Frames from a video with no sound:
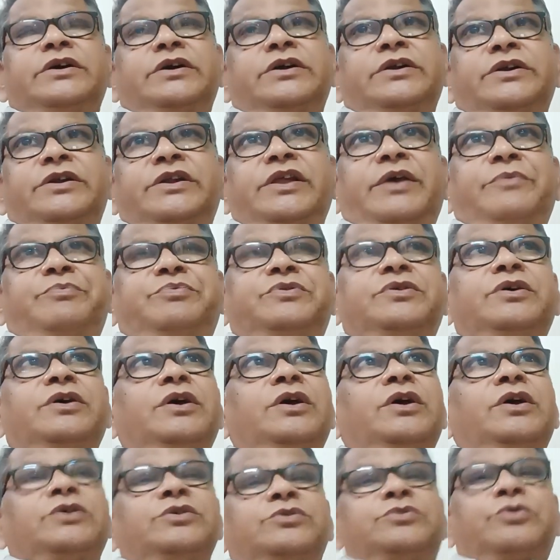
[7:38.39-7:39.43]
tips.
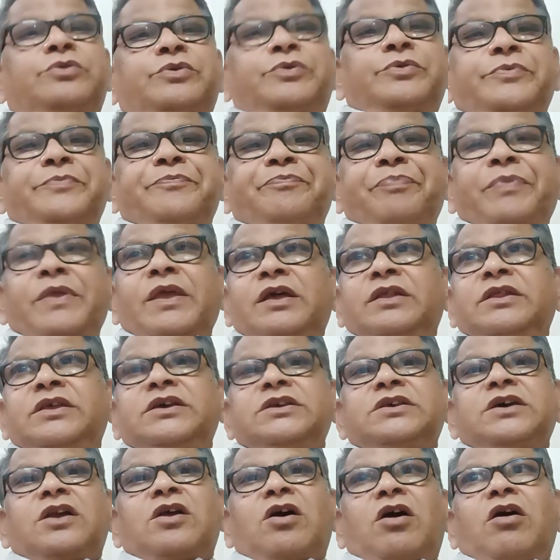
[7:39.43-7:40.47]
So
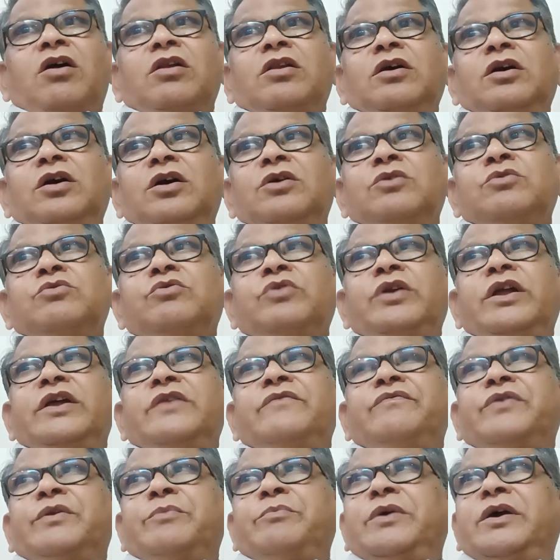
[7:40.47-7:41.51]
these are all good
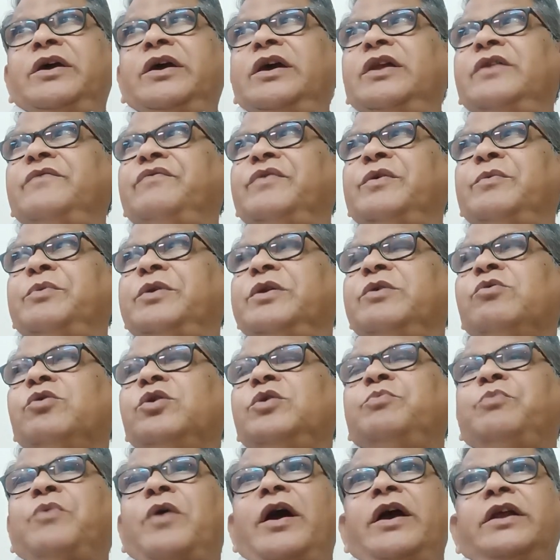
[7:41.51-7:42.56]
information,
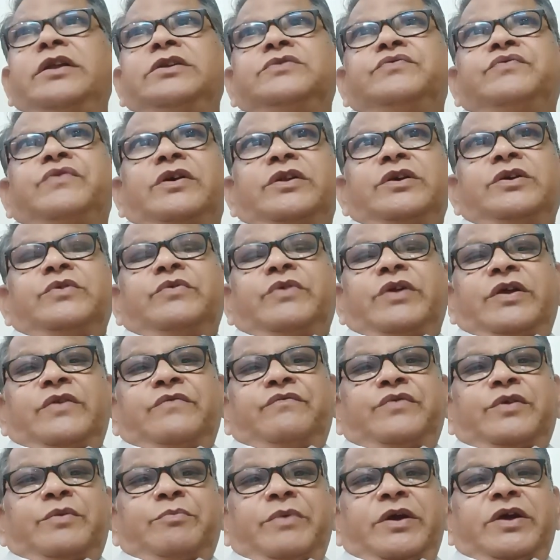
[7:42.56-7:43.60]
good points for your
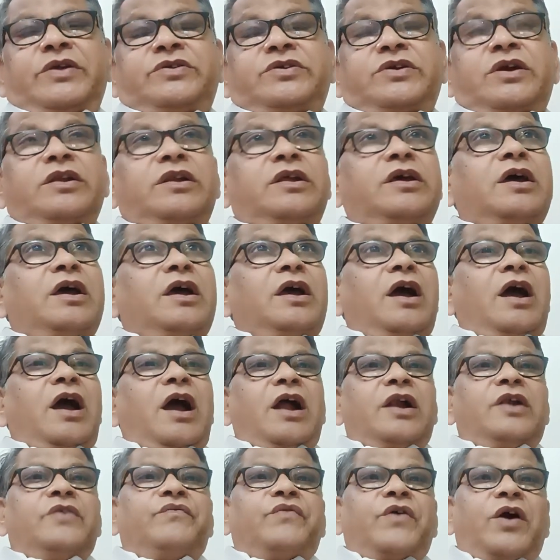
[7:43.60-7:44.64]
information
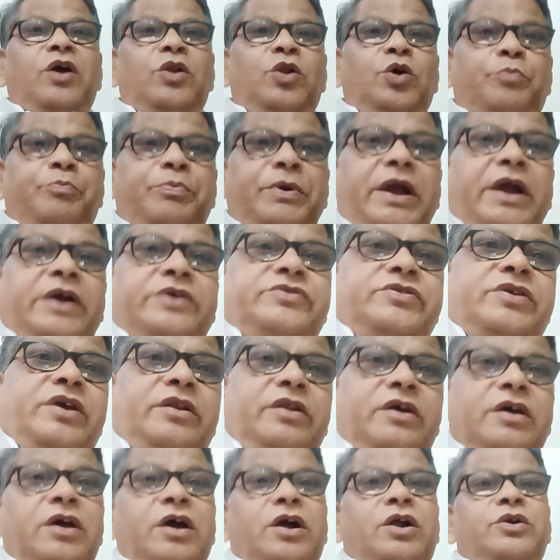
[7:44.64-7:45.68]
and follow-up
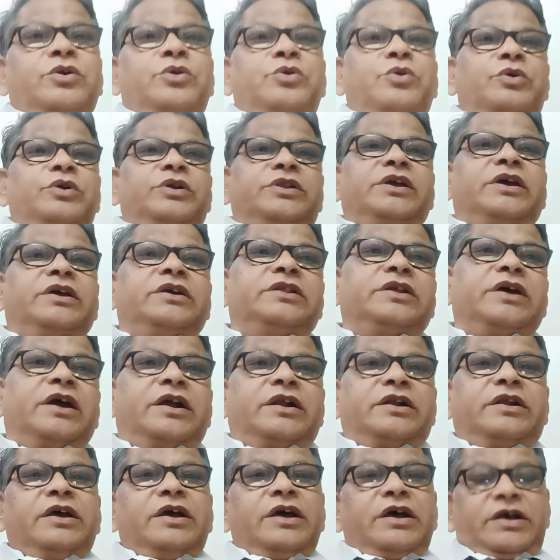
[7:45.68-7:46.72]
action. Don't think
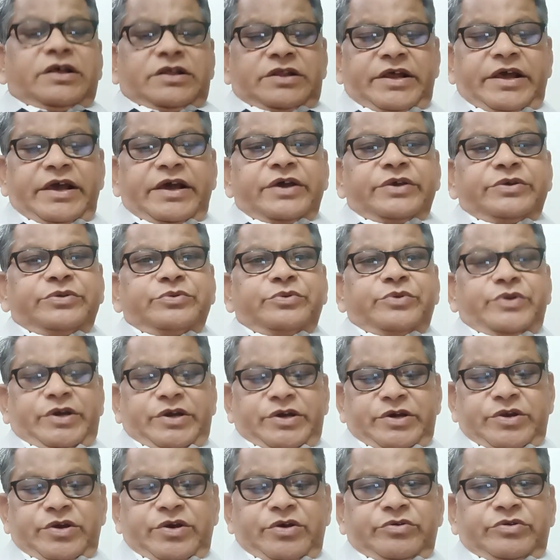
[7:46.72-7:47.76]
that Rega
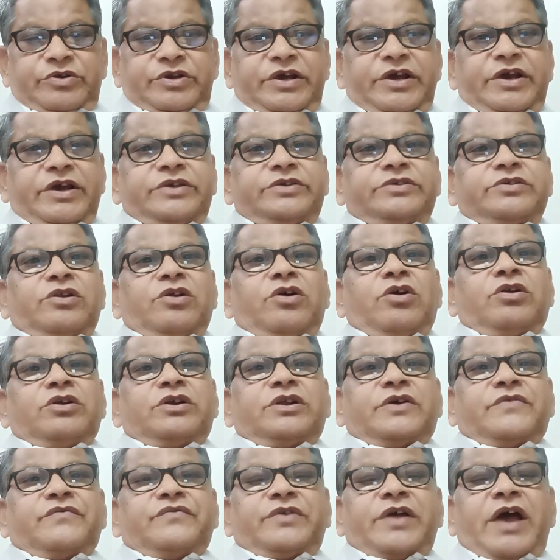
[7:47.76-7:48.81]
Surya Rao takes a
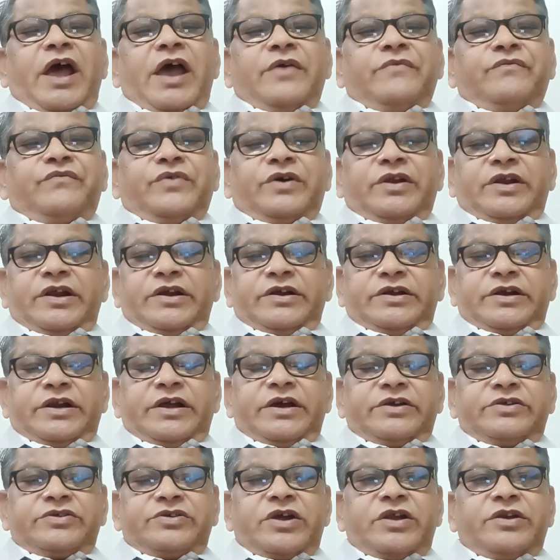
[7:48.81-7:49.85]
lot of time for
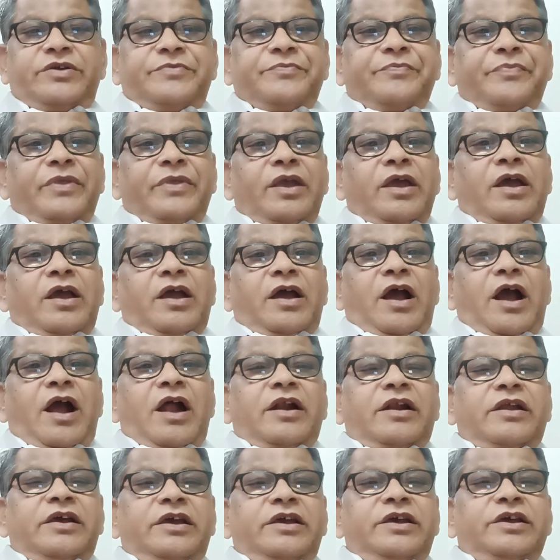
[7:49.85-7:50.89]
introduction
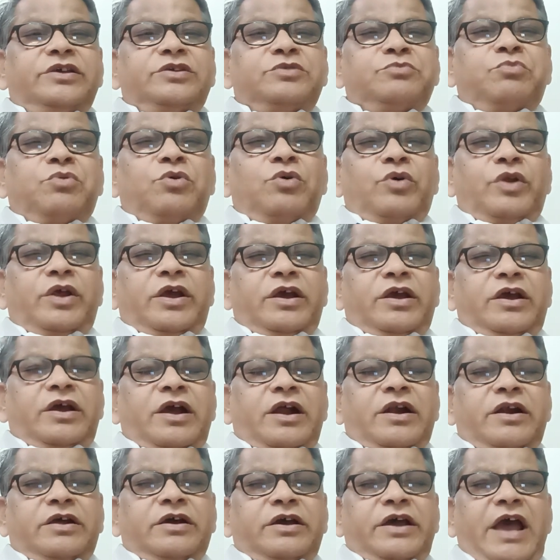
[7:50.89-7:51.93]
and he is boring
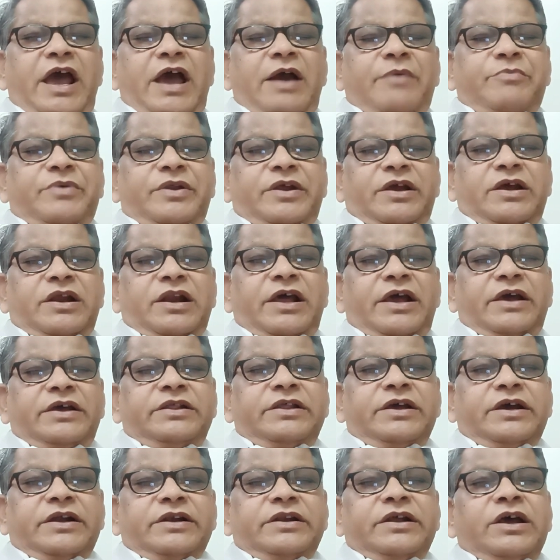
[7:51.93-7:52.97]
and hammering like
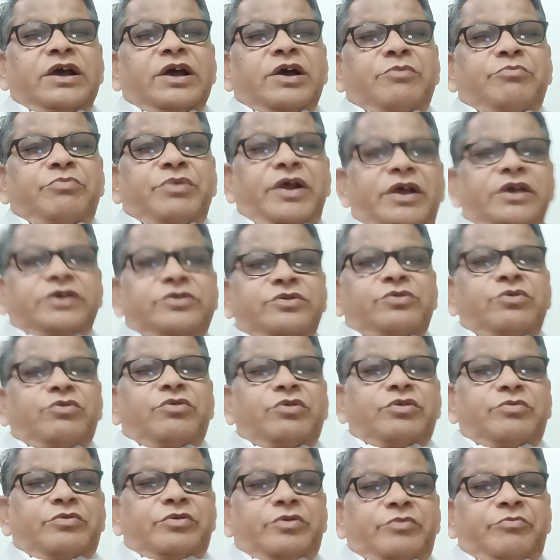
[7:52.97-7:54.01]
that. Please
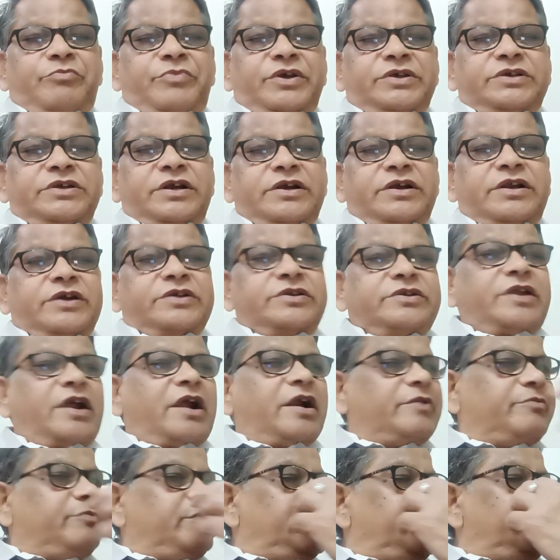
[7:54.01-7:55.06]
don't
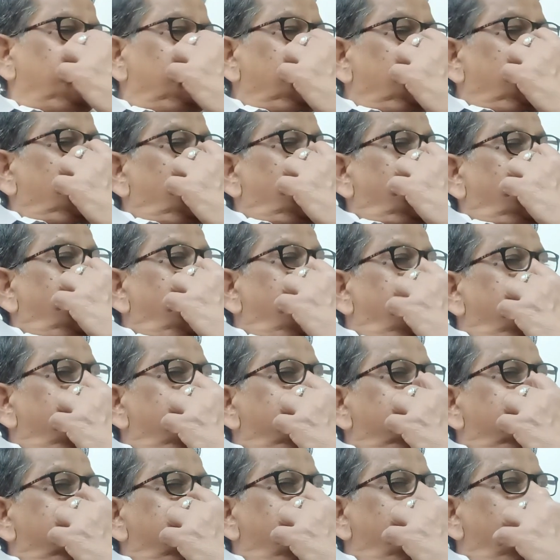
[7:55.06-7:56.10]
misunderstand me.
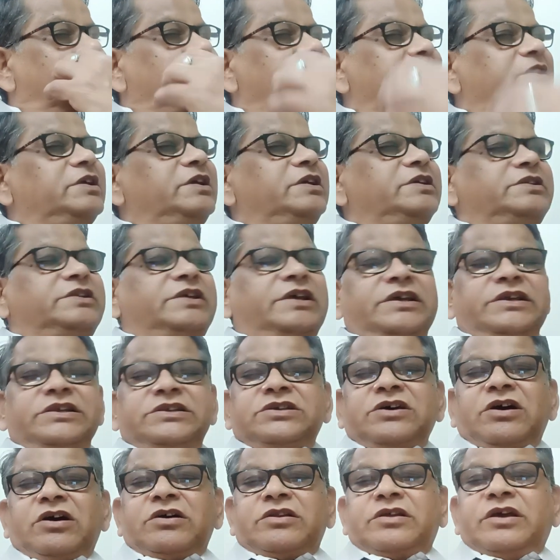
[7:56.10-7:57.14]
And all these
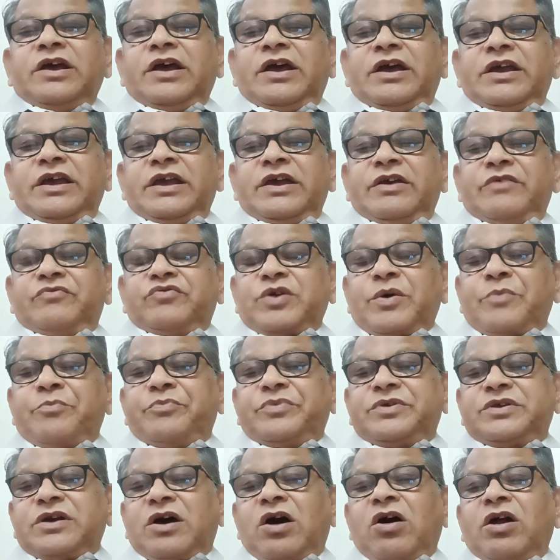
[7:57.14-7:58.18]
things are, if
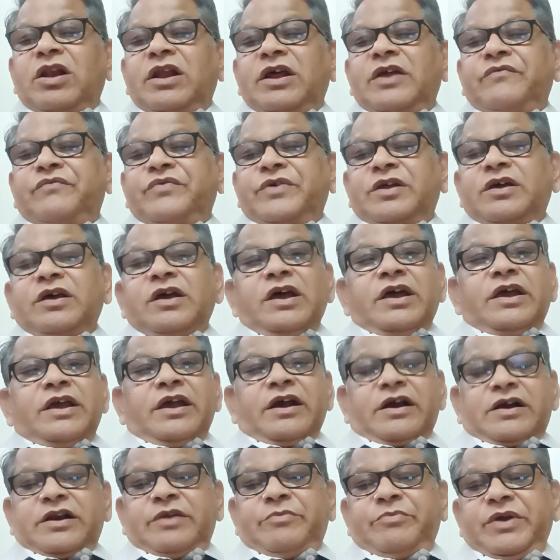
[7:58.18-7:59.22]
some all
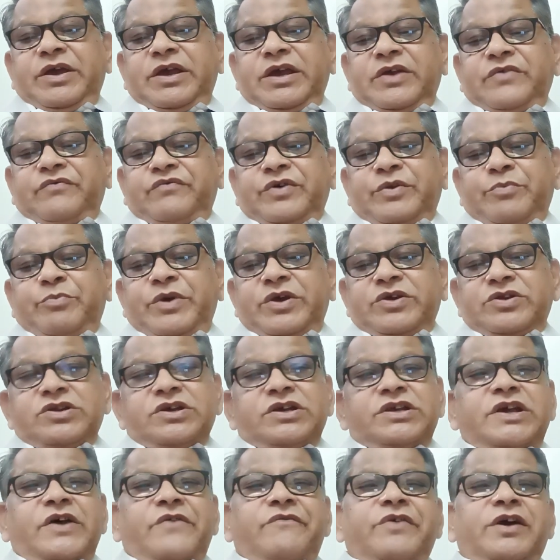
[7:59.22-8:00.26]
academic information
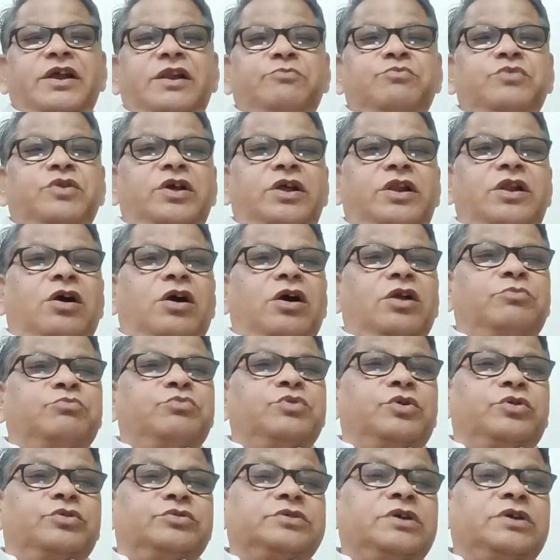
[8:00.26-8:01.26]
is available in all books,